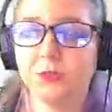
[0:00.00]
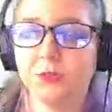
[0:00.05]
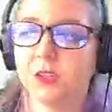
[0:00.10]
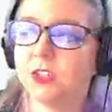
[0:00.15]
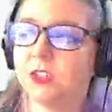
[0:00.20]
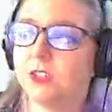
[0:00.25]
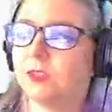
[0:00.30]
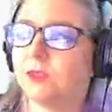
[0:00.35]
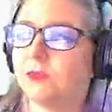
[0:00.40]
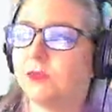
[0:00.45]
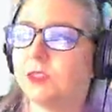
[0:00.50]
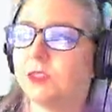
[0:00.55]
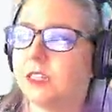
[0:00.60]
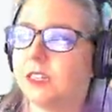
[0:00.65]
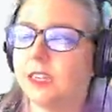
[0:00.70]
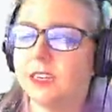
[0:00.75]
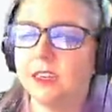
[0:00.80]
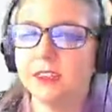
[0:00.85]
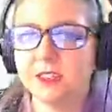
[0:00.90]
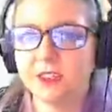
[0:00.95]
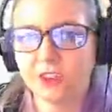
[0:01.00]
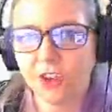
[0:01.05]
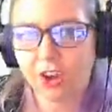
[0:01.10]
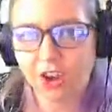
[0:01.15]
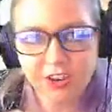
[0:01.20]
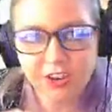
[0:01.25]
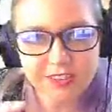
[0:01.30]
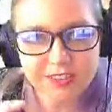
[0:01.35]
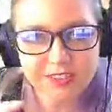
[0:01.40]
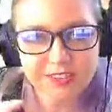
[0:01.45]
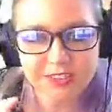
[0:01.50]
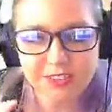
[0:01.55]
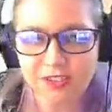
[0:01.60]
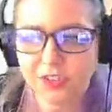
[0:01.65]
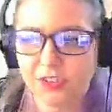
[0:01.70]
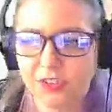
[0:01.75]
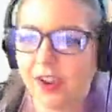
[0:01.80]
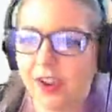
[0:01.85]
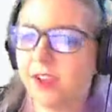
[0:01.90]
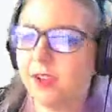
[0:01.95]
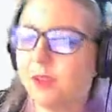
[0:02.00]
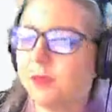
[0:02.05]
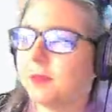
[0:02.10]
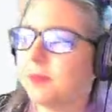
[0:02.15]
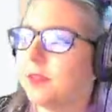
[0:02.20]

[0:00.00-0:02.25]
which is really neat. It's hard to see the gray.